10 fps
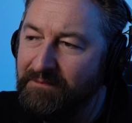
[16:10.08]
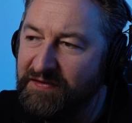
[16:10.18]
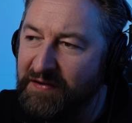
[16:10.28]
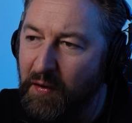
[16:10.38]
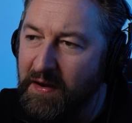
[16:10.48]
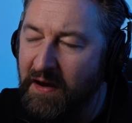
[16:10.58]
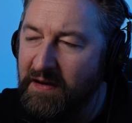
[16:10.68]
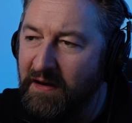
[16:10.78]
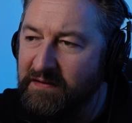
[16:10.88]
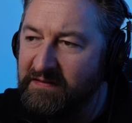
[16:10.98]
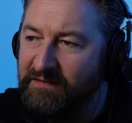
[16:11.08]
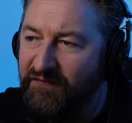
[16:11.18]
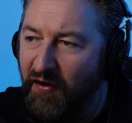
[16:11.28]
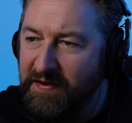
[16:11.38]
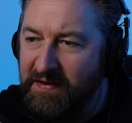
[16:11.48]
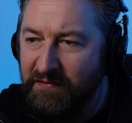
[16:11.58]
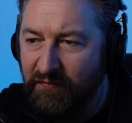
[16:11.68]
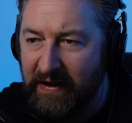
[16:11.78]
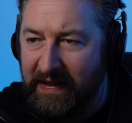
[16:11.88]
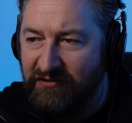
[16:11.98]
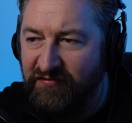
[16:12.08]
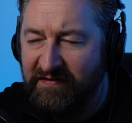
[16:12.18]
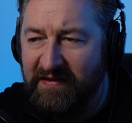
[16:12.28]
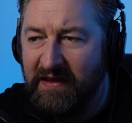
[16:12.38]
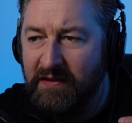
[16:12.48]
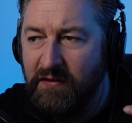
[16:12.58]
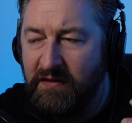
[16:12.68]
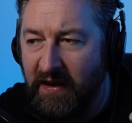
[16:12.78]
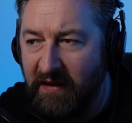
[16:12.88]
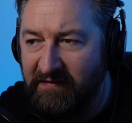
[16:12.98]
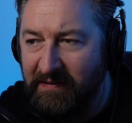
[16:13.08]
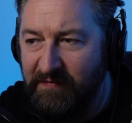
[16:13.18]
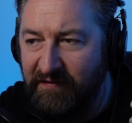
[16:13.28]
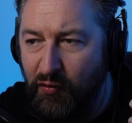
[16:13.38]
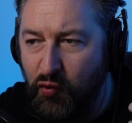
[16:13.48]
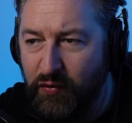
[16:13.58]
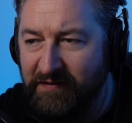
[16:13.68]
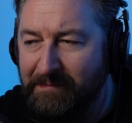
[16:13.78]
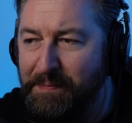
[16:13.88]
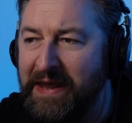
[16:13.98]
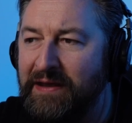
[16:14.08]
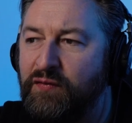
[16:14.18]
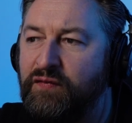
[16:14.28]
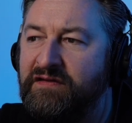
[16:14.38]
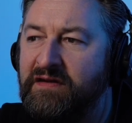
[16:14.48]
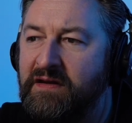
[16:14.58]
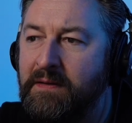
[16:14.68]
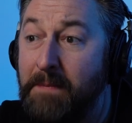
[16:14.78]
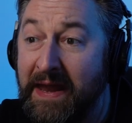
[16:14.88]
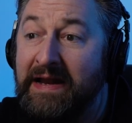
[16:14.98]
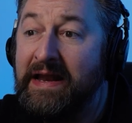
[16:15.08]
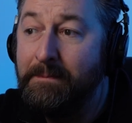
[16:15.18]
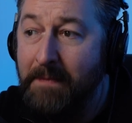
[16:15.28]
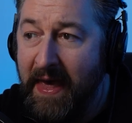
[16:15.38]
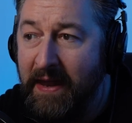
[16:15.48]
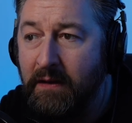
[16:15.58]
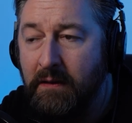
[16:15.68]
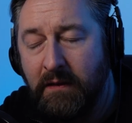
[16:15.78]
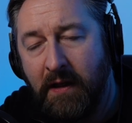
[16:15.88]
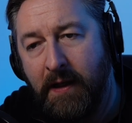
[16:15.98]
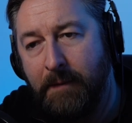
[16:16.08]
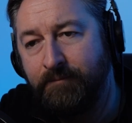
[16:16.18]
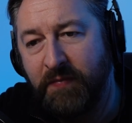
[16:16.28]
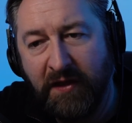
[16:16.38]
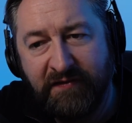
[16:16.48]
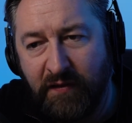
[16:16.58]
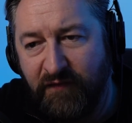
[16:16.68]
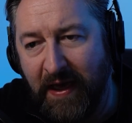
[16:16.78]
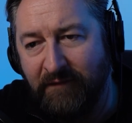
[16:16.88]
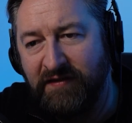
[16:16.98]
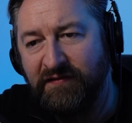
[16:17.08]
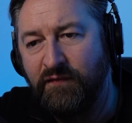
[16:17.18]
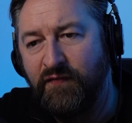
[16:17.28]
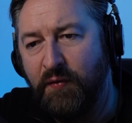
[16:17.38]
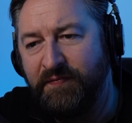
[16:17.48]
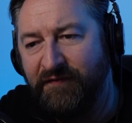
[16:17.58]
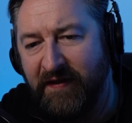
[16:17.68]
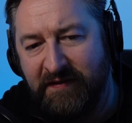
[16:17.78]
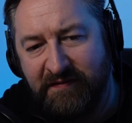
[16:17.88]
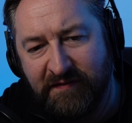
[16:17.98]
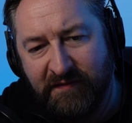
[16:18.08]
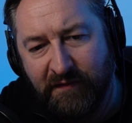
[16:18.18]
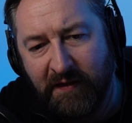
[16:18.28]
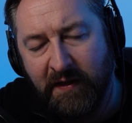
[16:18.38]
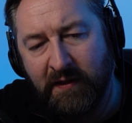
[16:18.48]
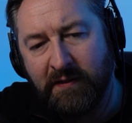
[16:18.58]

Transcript: So I just find it really interesting in that it seems to always appeal to mainly men. I don't know if you have any sort of observations on that.